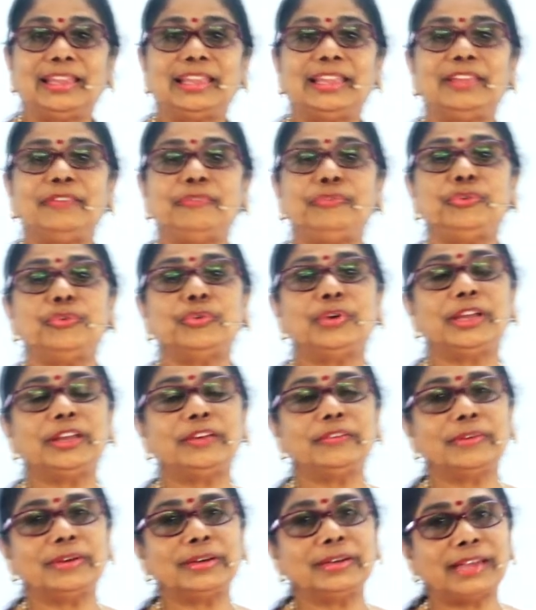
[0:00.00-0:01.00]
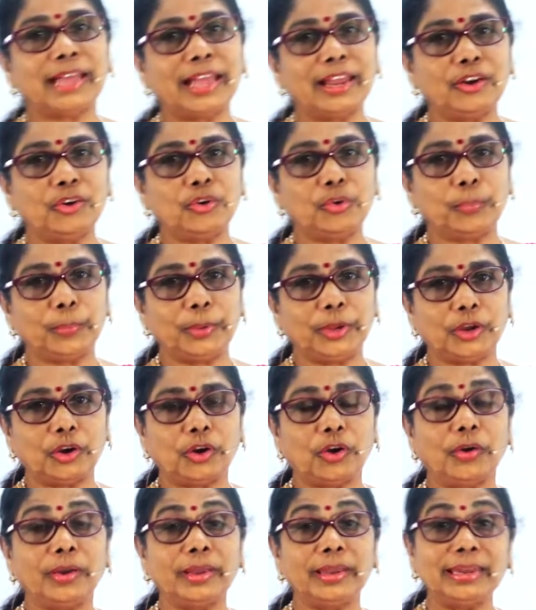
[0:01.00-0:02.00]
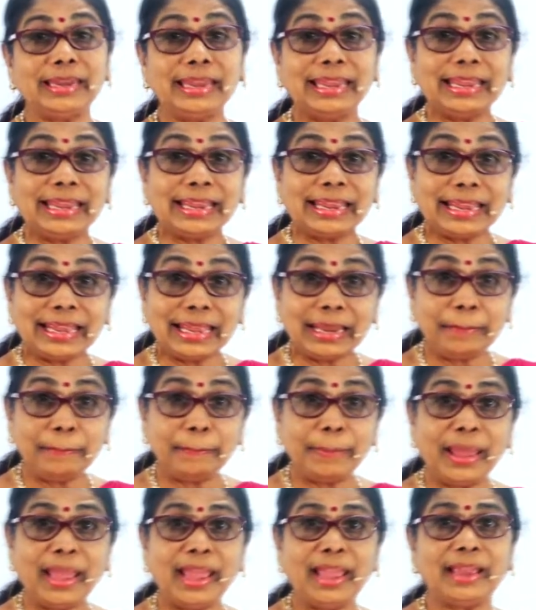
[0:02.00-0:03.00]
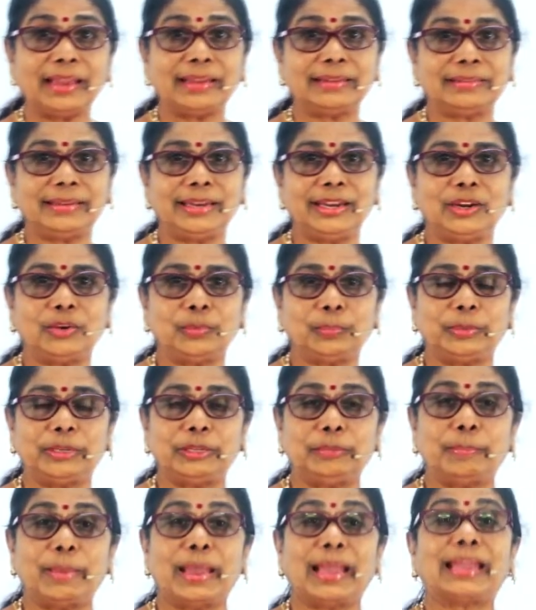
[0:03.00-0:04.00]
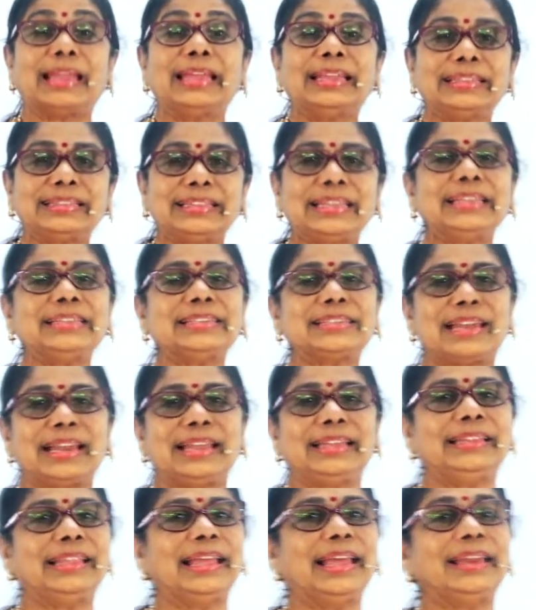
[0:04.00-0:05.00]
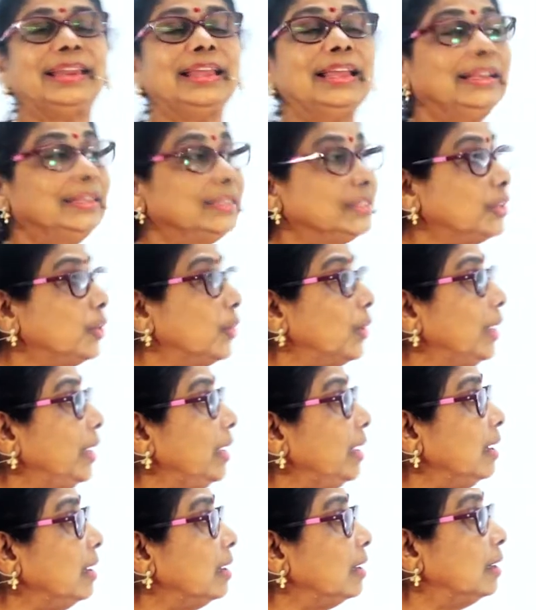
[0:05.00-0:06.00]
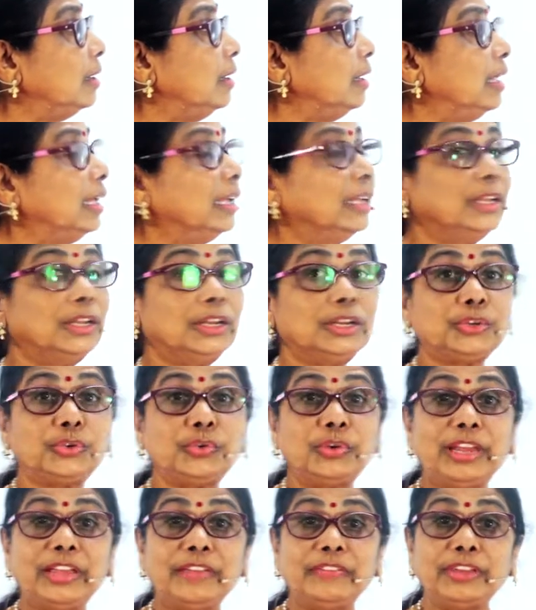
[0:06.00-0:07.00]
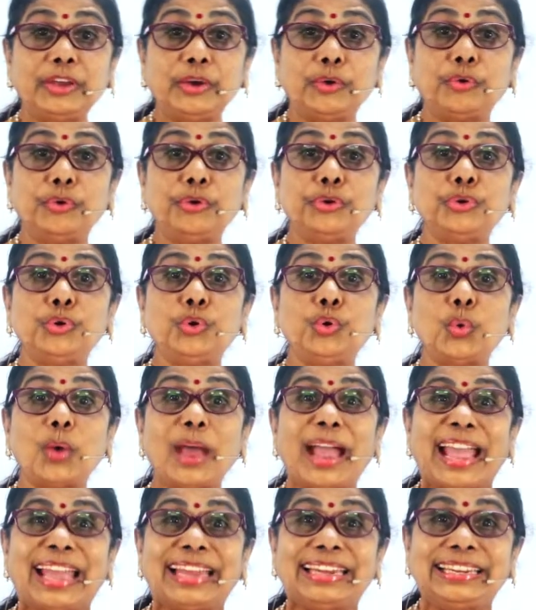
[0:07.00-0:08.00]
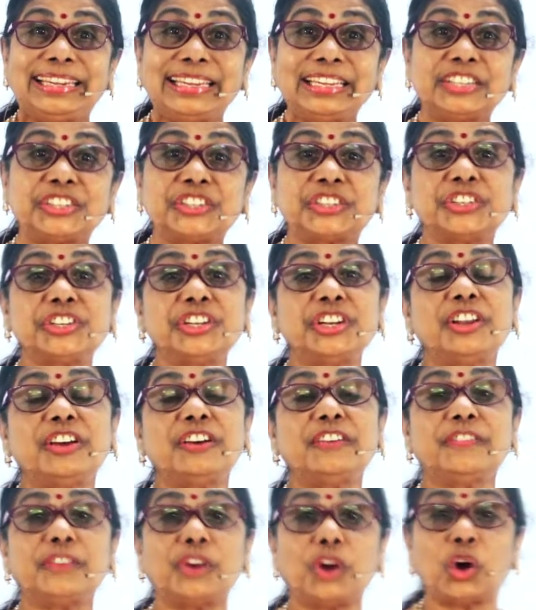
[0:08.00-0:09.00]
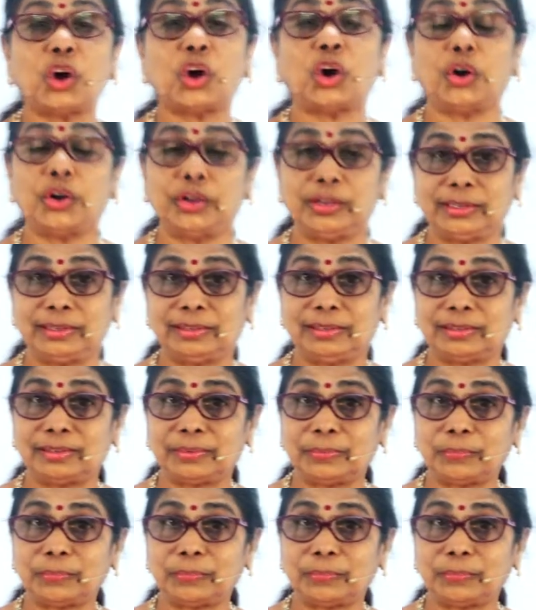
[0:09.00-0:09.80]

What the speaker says: If you give a 10 rupee coin, get back 3 rupees back, things like that. So here, today we are going to do addition of coins.